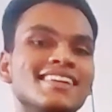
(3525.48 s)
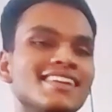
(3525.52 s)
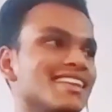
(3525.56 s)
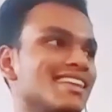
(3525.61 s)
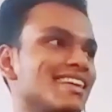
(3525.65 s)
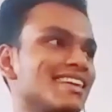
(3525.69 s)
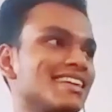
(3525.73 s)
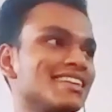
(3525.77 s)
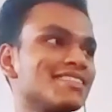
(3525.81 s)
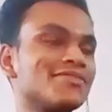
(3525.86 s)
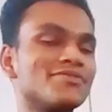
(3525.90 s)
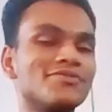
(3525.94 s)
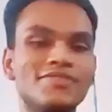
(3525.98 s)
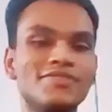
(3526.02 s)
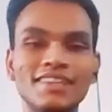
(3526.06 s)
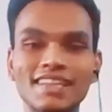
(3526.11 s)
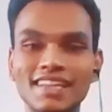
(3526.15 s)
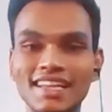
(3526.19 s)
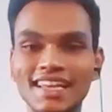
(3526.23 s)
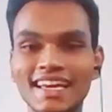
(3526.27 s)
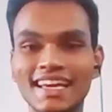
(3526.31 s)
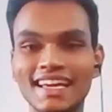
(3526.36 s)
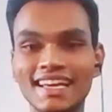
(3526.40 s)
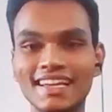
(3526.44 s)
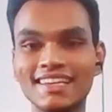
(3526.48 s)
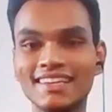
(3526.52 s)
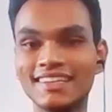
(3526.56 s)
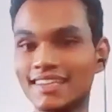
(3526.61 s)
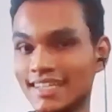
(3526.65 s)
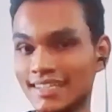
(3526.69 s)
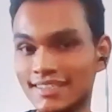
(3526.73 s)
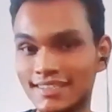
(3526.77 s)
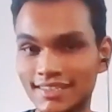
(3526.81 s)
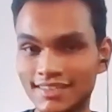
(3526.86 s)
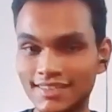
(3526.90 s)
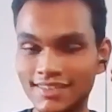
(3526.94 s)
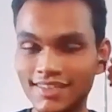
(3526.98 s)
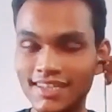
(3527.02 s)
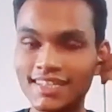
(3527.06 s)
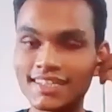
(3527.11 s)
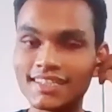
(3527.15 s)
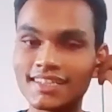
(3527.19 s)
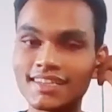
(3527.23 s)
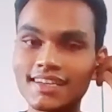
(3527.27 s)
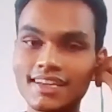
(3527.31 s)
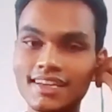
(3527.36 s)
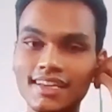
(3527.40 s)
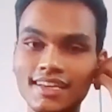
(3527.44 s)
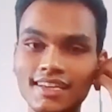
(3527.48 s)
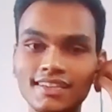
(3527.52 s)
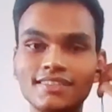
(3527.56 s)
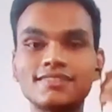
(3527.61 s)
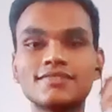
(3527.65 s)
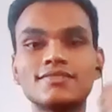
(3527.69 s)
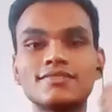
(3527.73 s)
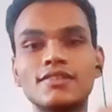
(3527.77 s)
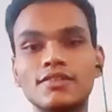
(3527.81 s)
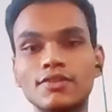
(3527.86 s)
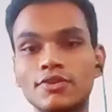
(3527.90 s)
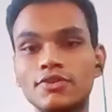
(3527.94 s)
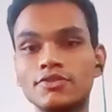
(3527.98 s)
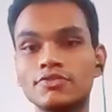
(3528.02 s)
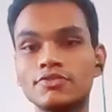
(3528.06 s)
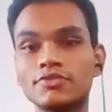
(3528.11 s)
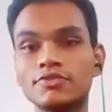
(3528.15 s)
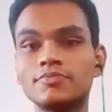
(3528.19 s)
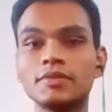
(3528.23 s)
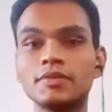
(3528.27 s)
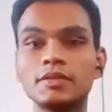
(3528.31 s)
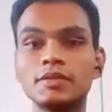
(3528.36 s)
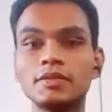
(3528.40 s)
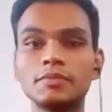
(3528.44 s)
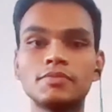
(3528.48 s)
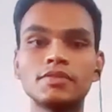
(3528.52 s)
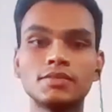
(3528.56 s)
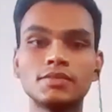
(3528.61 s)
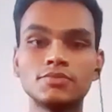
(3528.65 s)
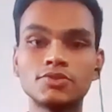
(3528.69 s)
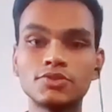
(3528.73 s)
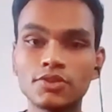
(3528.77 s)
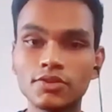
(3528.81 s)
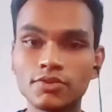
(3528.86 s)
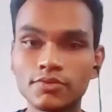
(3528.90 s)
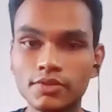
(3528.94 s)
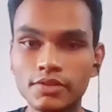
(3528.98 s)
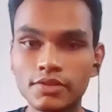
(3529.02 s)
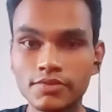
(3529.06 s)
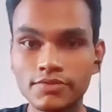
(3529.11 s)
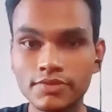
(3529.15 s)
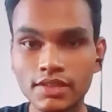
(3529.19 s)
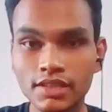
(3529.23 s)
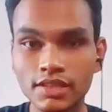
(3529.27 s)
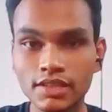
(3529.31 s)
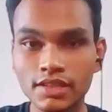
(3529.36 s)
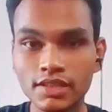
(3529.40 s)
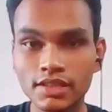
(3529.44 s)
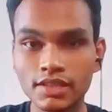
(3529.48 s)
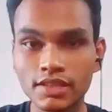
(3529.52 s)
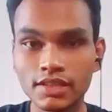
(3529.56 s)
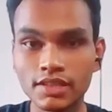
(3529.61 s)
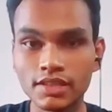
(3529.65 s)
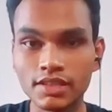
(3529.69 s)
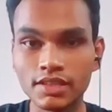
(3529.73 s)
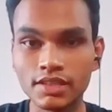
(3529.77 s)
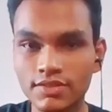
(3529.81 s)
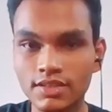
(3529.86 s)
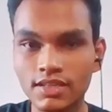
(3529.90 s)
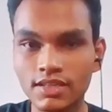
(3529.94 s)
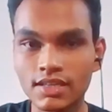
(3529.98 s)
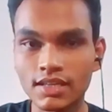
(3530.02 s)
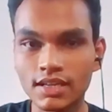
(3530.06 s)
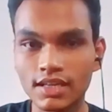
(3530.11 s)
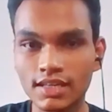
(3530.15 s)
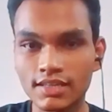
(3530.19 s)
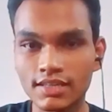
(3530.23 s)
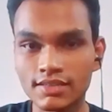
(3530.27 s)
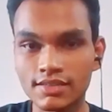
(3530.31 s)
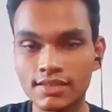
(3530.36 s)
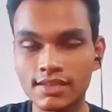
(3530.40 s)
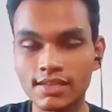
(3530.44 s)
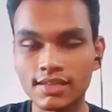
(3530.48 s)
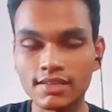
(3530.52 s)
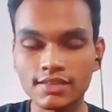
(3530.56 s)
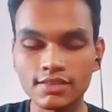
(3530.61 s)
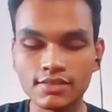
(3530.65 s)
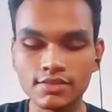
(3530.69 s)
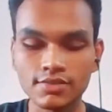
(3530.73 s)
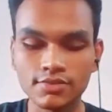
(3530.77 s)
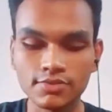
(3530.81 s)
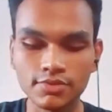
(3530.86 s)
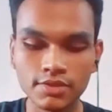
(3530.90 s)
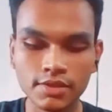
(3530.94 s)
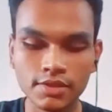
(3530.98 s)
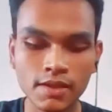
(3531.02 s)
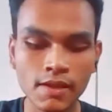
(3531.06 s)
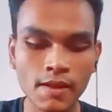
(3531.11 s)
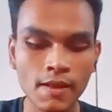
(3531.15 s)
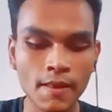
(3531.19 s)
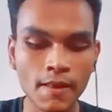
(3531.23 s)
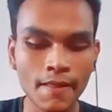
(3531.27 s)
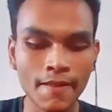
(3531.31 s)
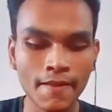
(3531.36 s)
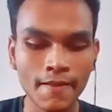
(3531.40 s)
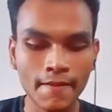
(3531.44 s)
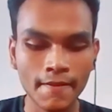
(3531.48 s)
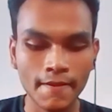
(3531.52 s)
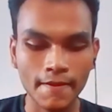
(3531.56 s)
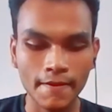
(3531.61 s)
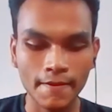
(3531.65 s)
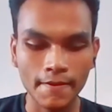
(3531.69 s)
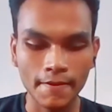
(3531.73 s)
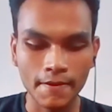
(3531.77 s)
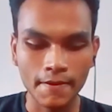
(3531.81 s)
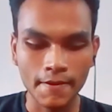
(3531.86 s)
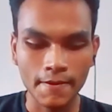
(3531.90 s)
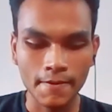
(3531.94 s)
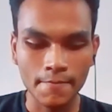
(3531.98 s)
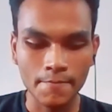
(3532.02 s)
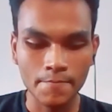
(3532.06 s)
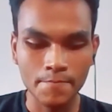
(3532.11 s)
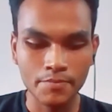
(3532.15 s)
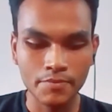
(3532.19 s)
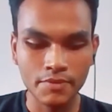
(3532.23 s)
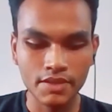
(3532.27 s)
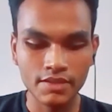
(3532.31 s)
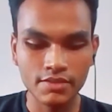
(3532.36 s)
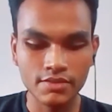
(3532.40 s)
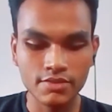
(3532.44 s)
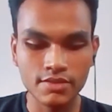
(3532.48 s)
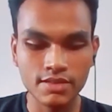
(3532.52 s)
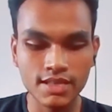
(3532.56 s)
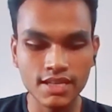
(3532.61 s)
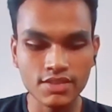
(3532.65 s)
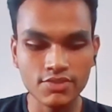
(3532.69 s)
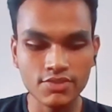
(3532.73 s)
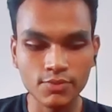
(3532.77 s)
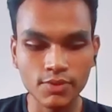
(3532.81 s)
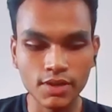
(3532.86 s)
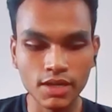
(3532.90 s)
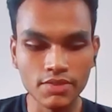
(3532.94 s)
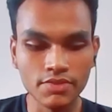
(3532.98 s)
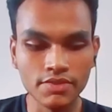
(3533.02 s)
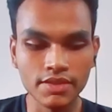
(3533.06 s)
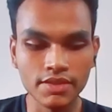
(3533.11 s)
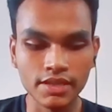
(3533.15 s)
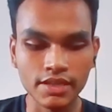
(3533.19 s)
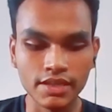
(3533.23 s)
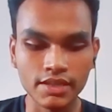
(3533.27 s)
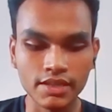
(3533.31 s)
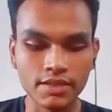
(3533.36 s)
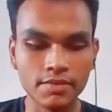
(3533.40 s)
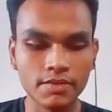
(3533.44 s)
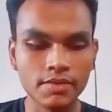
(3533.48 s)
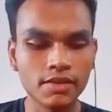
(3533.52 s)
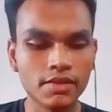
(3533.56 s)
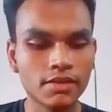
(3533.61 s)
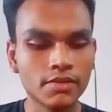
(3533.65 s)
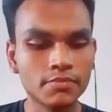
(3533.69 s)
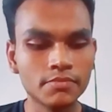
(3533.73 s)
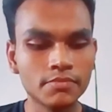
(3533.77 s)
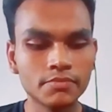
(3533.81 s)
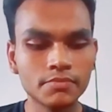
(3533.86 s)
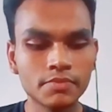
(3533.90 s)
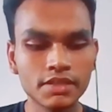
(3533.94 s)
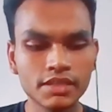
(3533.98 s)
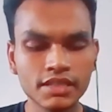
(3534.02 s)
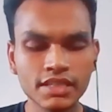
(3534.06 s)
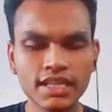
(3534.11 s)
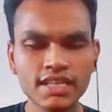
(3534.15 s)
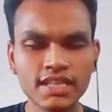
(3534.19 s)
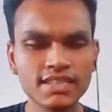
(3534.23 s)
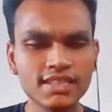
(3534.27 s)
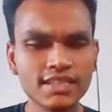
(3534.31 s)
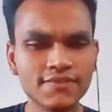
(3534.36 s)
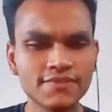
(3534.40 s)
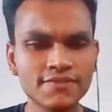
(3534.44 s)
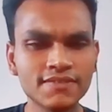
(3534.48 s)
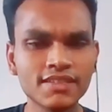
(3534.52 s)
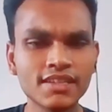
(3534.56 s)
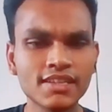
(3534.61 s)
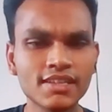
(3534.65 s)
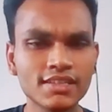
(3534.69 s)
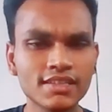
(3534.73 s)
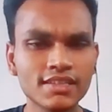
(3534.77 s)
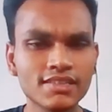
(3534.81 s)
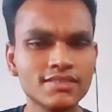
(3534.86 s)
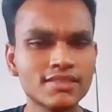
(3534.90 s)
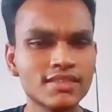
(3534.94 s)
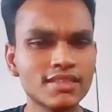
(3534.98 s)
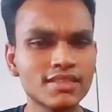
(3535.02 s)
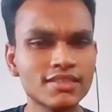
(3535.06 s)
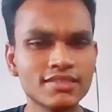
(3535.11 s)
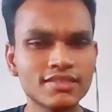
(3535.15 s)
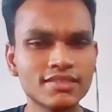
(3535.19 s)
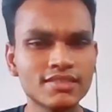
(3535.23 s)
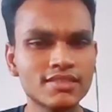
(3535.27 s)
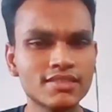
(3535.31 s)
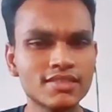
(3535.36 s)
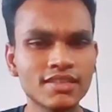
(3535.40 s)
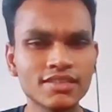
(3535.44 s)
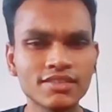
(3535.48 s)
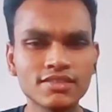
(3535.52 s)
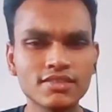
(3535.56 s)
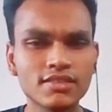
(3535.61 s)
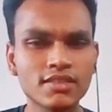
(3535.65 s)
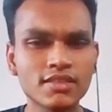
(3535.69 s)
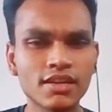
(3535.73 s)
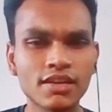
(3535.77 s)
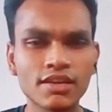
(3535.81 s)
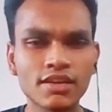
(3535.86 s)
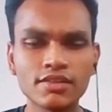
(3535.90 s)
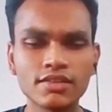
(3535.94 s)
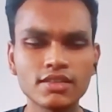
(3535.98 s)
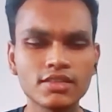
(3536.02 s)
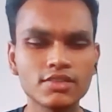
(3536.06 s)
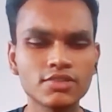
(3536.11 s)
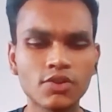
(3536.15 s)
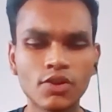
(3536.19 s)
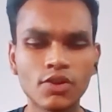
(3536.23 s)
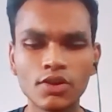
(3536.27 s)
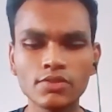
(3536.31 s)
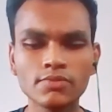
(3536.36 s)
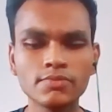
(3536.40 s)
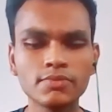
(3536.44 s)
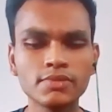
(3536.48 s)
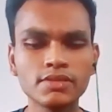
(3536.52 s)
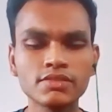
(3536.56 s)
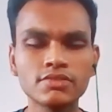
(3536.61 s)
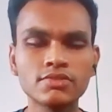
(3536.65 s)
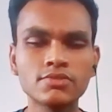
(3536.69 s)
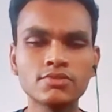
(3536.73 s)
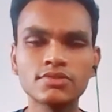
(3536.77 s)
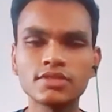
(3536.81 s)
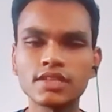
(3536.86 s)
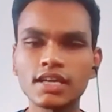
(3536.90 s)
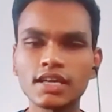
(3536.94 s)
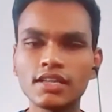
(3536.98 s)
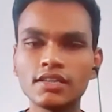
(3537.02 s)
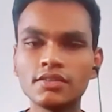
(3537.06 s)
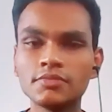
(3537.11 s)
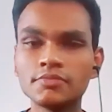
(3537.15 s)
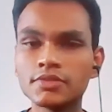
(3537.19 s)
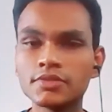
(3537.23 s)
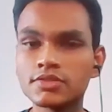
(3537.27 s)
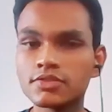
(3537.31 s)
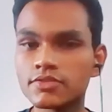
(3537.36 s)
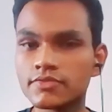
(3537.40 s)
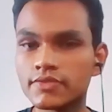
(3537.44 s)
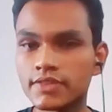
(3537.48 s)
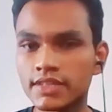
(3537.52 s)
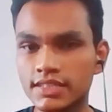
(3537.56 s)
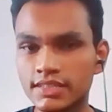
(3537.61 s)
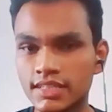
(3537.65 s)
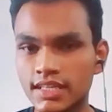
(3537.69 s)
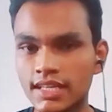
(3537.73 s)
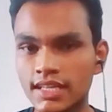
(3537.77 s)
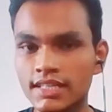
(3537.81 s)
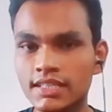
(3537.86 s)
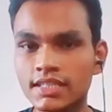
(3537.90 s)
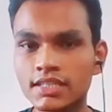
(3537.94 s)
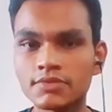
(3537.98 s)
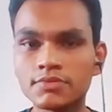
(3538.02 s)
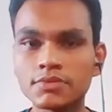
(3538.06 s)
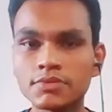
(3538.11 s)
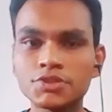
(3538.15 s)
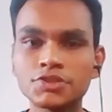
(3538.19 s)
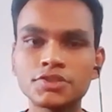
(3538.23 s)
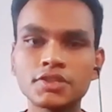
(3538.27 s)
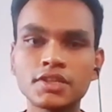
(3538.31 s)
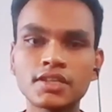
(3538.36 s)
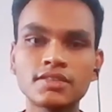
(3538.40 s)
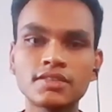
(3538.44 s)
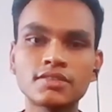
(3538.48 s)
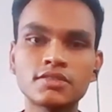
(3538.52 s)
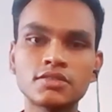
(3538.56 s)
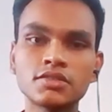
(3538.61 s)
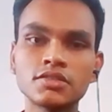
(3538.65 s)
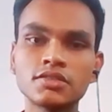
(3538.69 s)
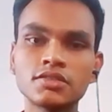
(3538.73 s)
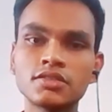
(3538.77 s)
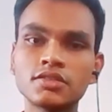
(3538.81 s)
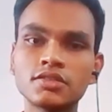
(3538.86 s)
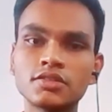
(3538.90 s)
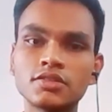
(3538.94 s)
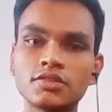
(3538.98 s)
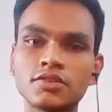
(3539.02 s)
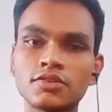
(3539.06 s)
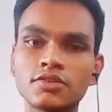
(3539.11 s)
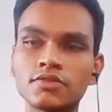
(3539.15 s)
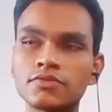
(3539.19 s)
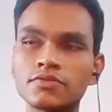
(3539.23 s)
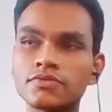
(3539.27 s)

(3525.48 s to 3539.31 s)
like feel alienated, right? Like a lot of people, I'm sure, will feel alienated if they isolate them. So that's one thing. But yeah, definitely, there's always those elements of anxiety which kicks in,